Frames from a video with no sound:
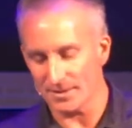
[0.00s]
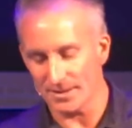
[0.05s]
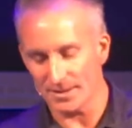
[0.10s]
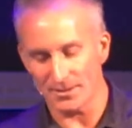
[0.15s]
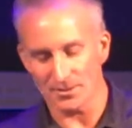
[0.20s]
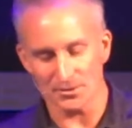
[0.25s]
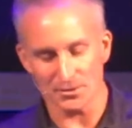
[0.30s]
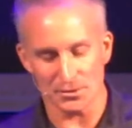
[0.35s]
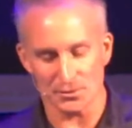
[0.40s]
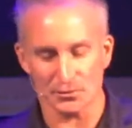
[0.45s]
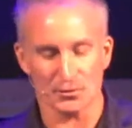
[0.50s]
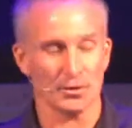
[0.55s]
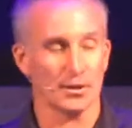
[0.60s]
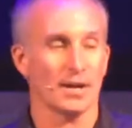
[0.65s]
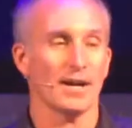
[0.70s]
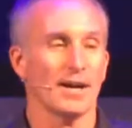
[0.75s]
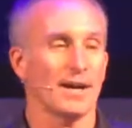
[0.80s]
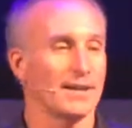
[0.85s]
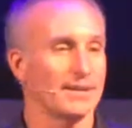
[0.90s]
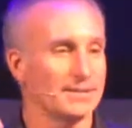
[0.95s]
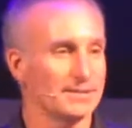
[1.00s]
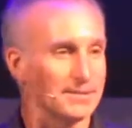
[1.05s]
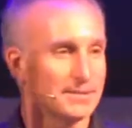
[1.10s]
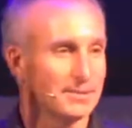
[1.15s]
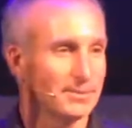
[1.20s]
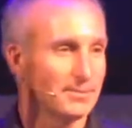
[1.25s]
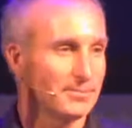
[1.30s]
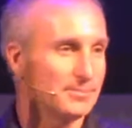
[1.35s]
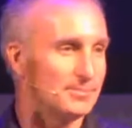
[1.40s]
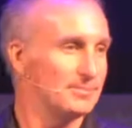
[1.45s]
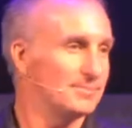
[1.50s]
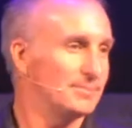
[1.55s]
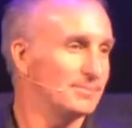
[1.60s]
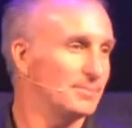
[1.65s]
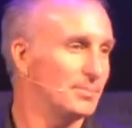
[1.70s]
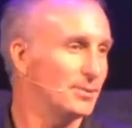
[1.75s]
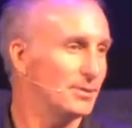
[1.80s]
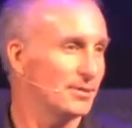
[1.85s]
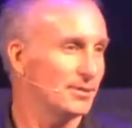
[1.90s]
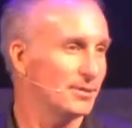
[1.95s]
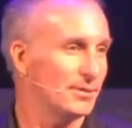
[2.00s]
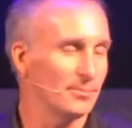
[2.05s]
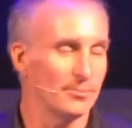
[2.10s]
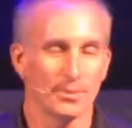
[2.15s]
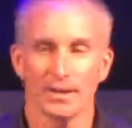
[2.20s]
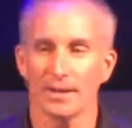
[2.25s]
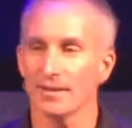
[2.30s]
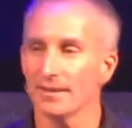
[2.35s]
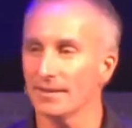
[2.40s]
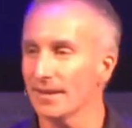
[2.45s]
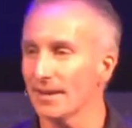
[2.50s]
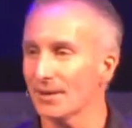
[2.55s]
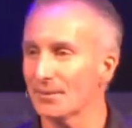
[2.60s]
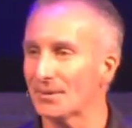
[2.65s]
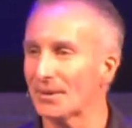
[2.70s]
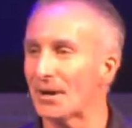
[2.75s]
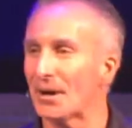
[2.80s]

you know, just forgot to put the bed down.